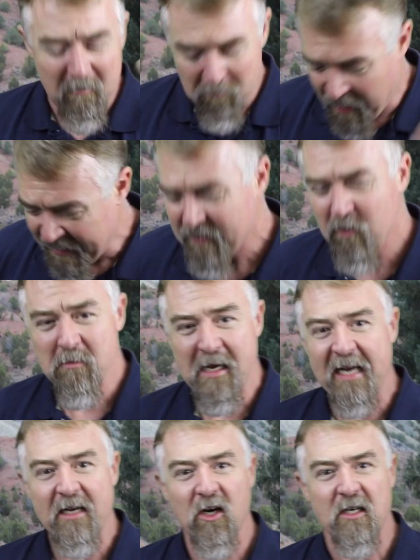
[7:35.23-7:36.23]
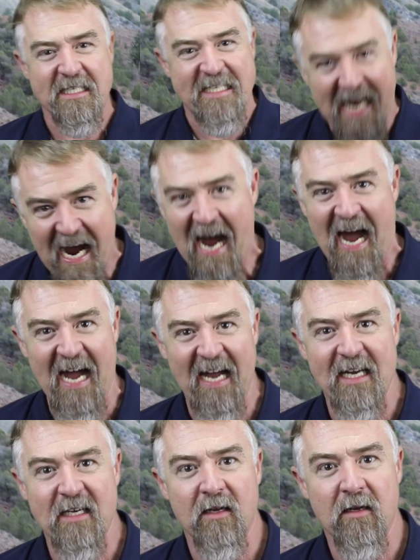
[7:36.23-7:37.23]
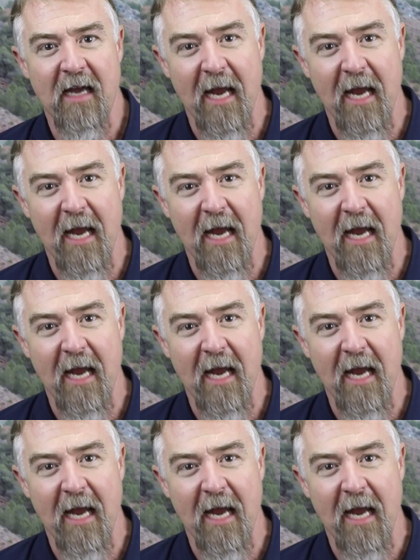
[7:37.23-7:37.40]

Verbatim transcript: Michael Maynard died